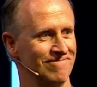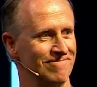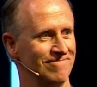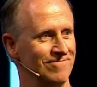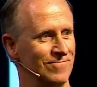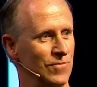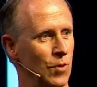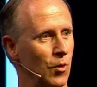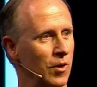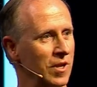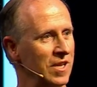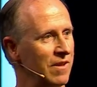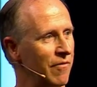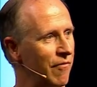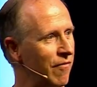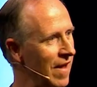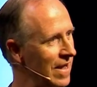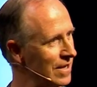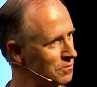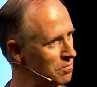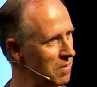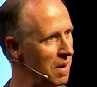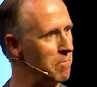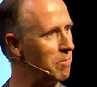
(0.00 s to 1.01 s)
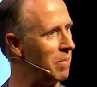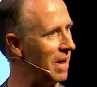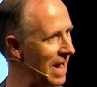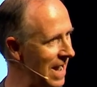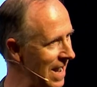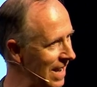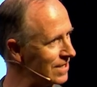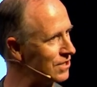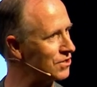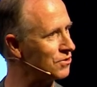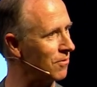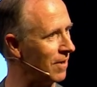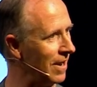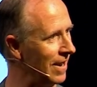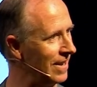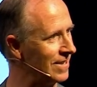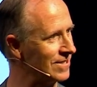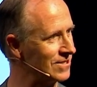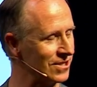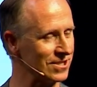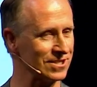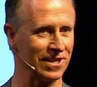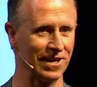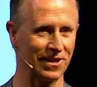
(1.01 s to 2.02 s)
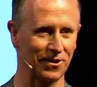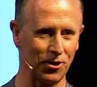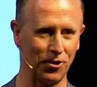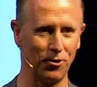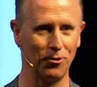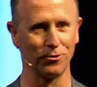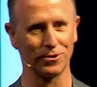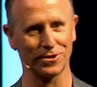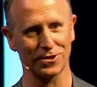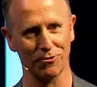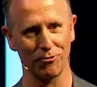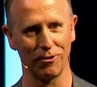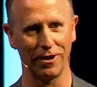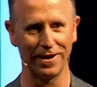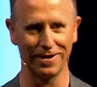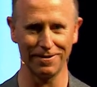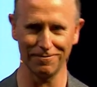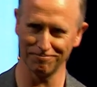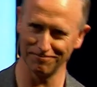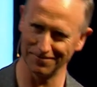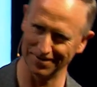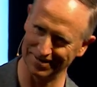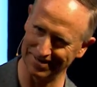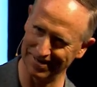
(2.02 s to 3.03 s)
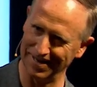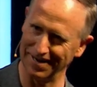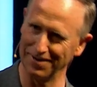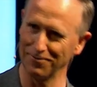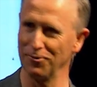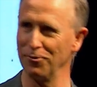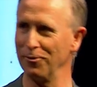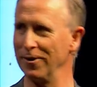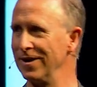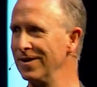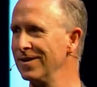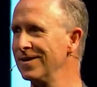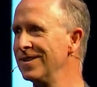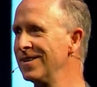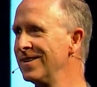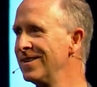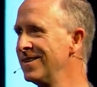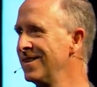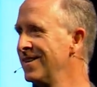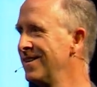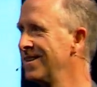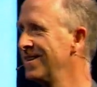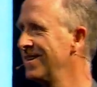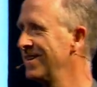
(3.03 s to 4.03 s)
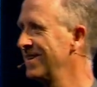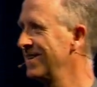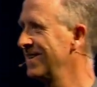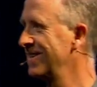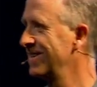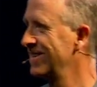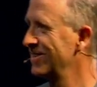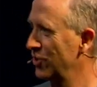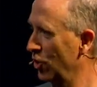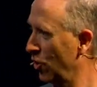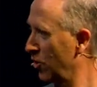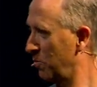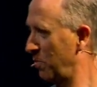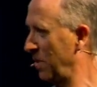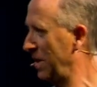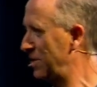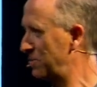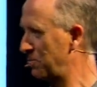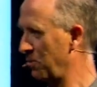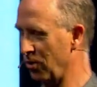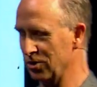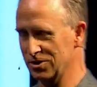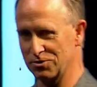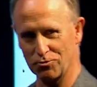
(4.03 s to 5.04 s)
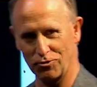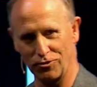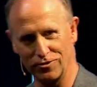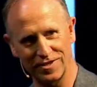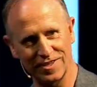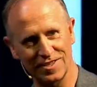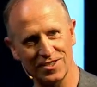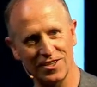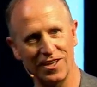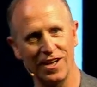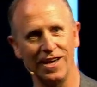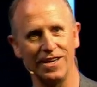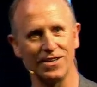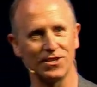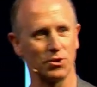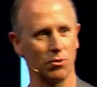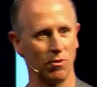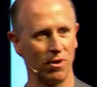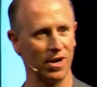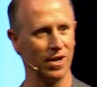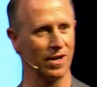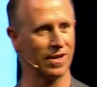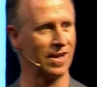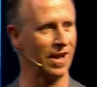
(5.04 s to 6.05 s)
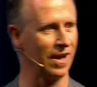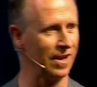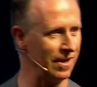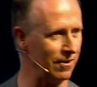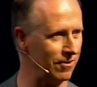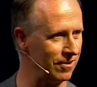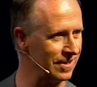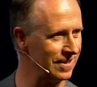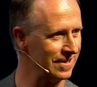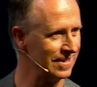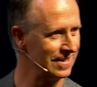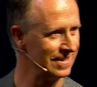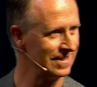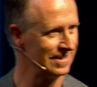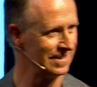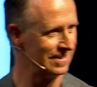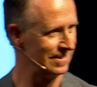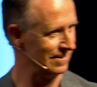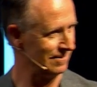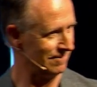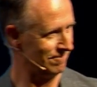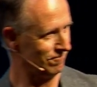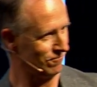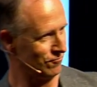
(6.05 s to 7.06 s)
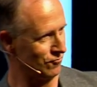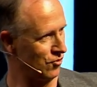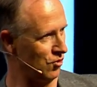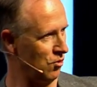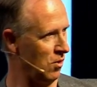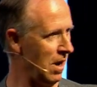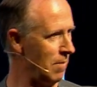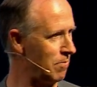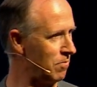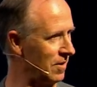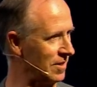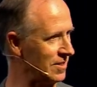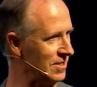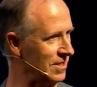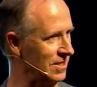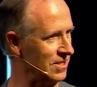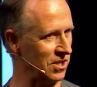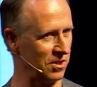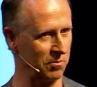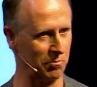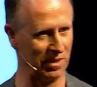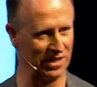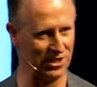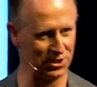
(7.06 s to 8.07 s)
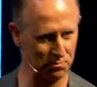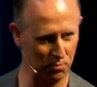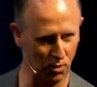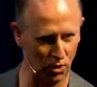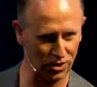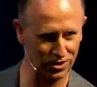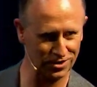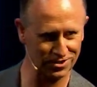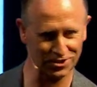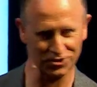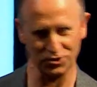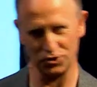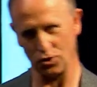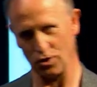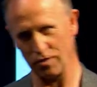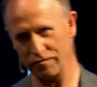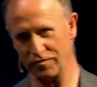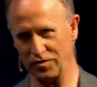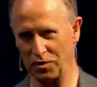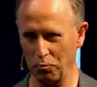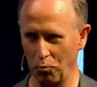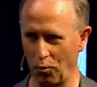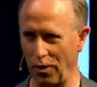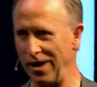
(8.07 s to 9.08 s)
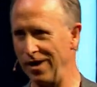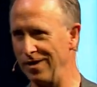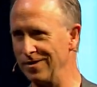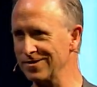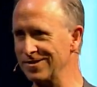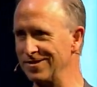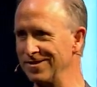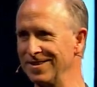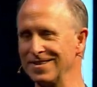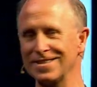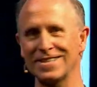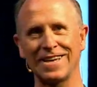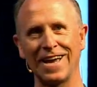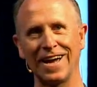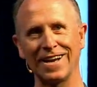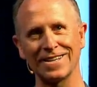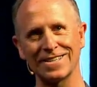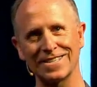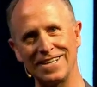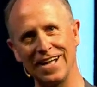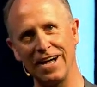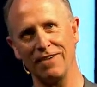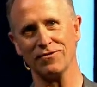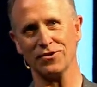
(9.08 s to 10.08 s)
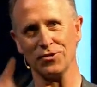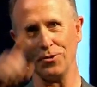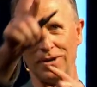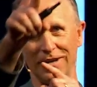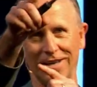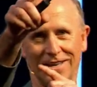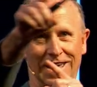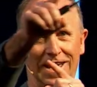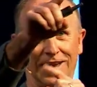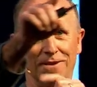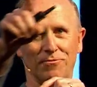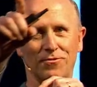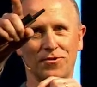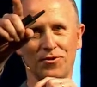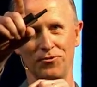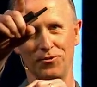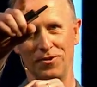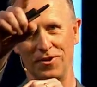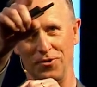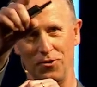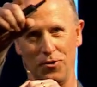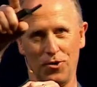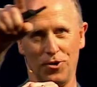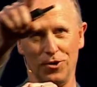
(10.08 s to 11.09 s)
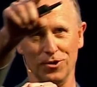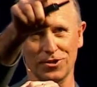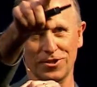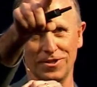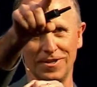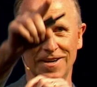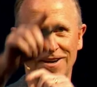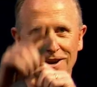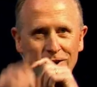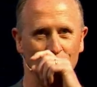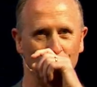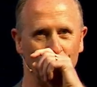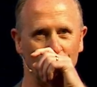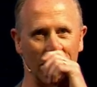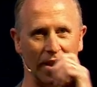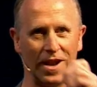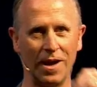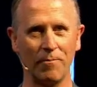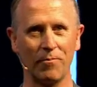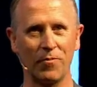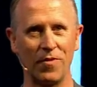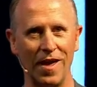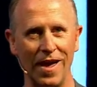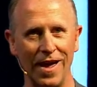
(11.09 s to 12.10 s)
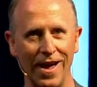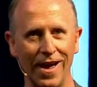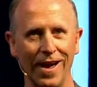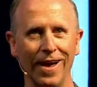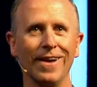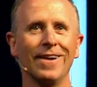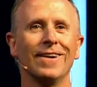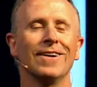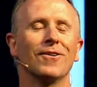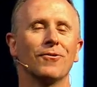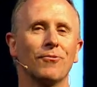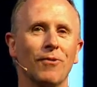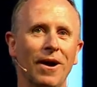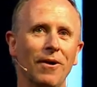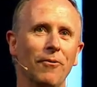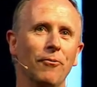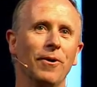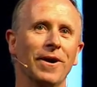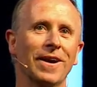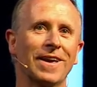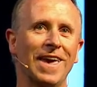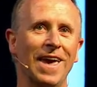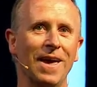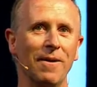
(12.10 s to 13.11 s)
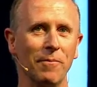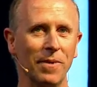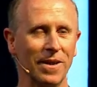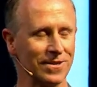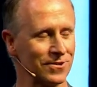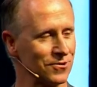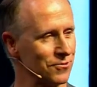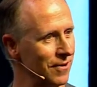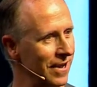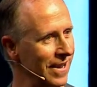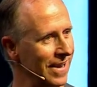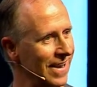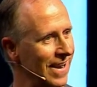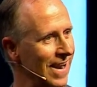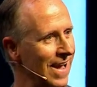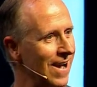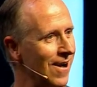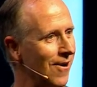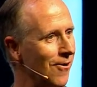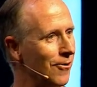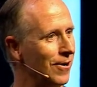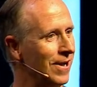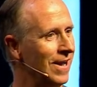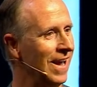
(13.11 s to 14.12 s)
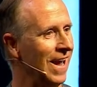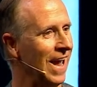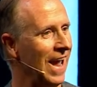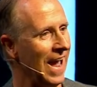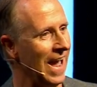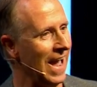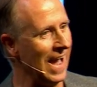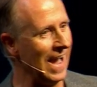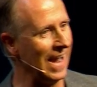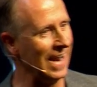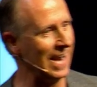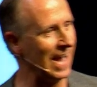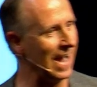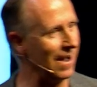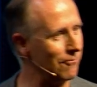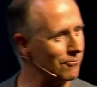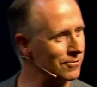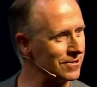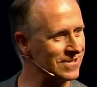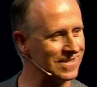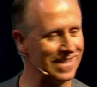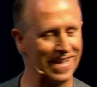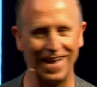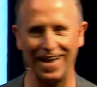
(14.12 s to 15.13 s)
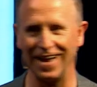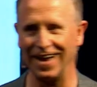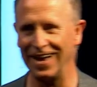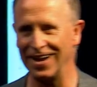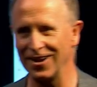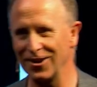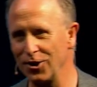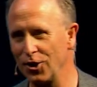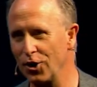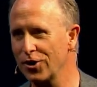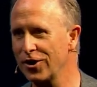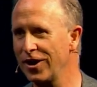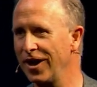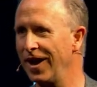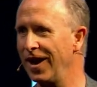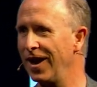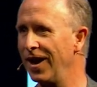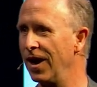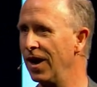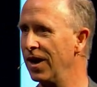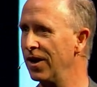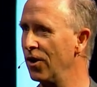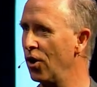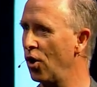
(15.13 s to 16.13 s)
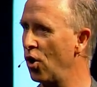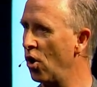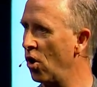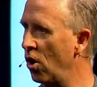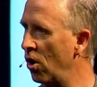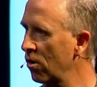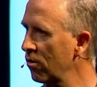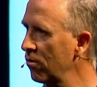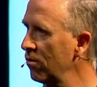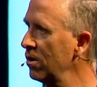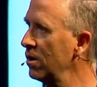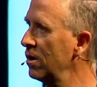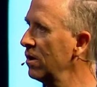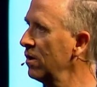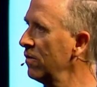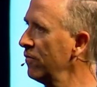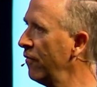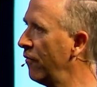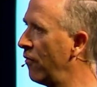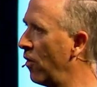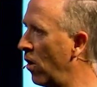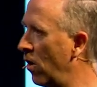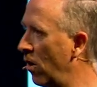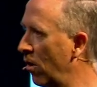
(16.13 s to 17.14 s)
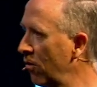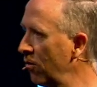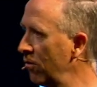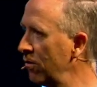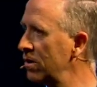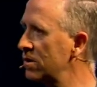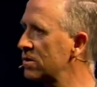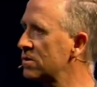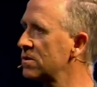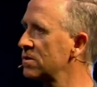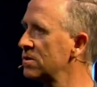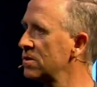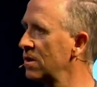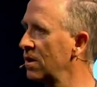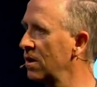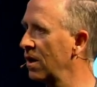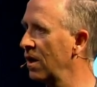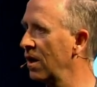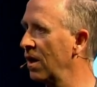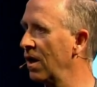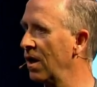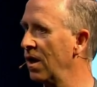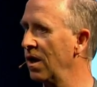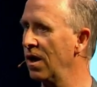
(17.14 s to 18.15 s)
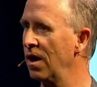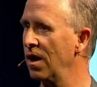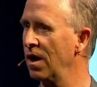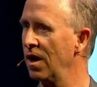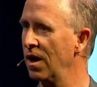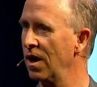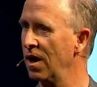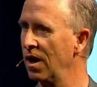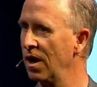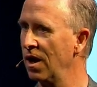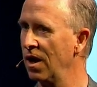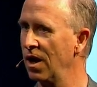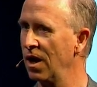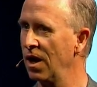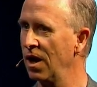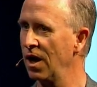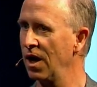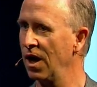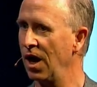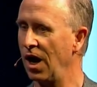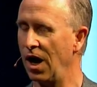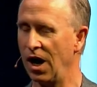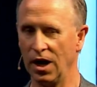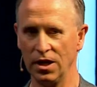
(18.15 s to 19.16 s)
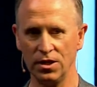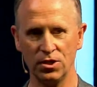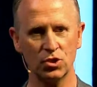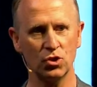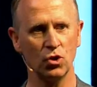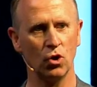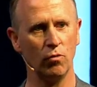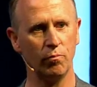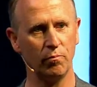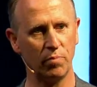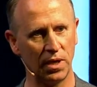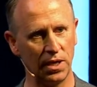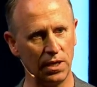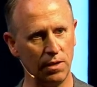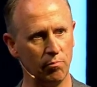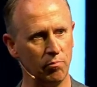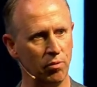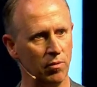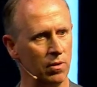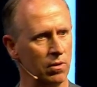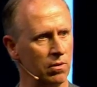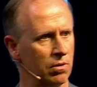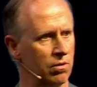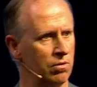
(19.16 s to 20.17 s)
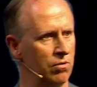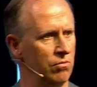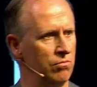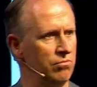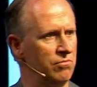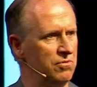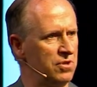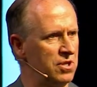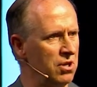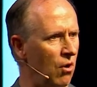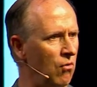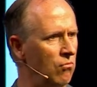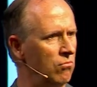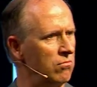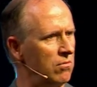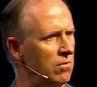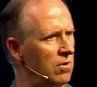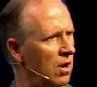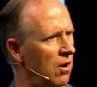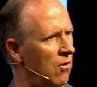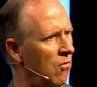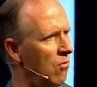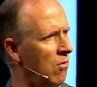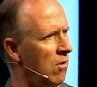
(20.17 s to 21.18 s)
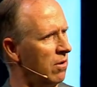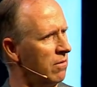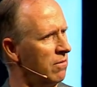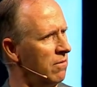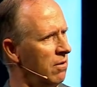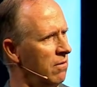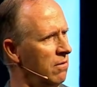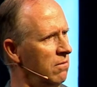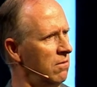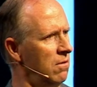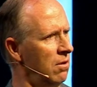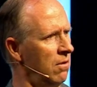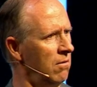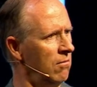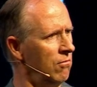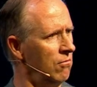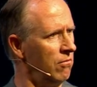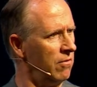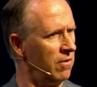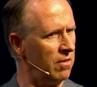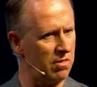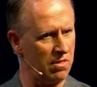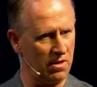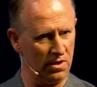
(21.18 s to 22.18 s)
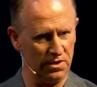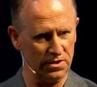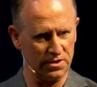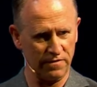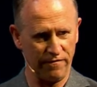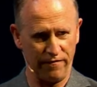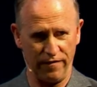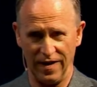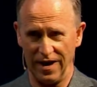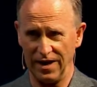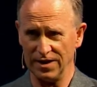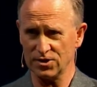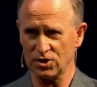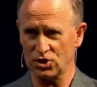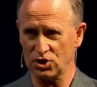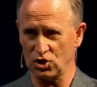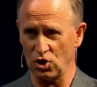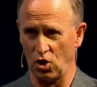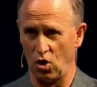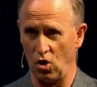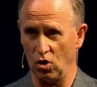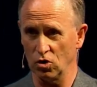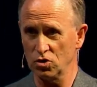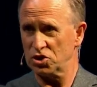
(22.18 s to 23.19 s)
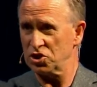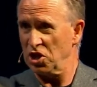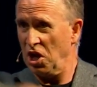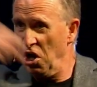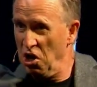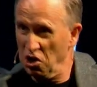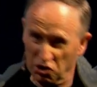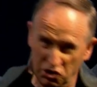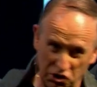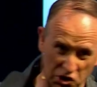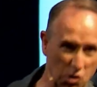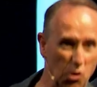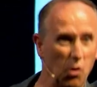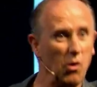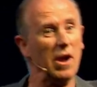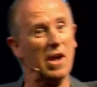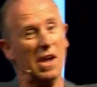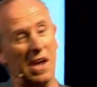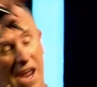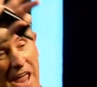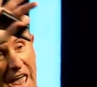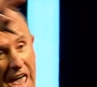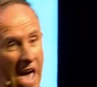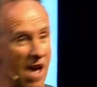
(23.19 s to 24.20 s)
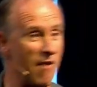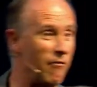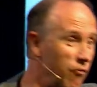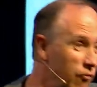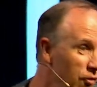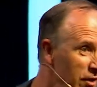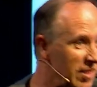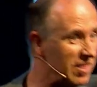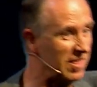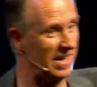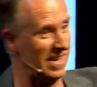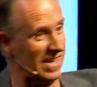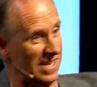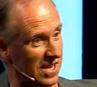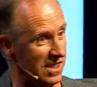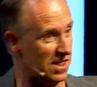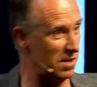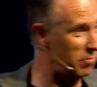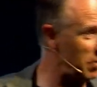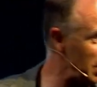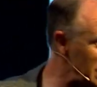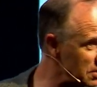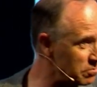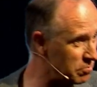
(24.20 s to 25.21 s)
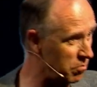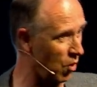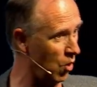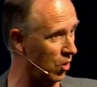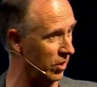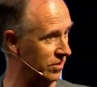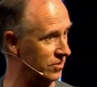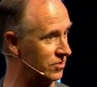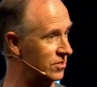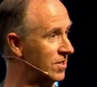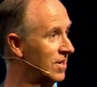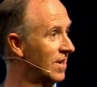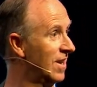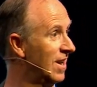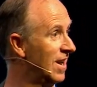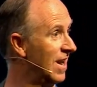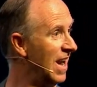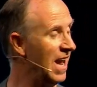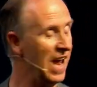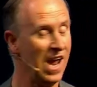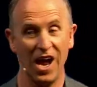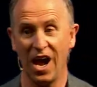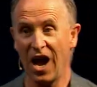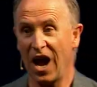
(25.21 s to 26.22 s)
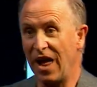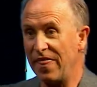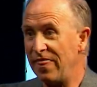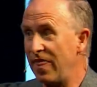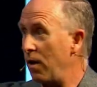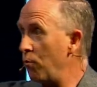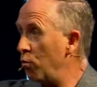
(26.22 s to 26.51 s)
No need to flash my badge, right? It's just like, oh, it's Craig, we can let him go in. So the Beach Boys were on the stage. So I kind of grew up listening to the Beach Boys, surfed in Wales and this kind of stuff. So I came through the doors, went up there, right where Kim is right now, and I was there looking, and horror of horrors. I saw people who don't know what to do with these fast songs doing everything to the Beach Boys. And they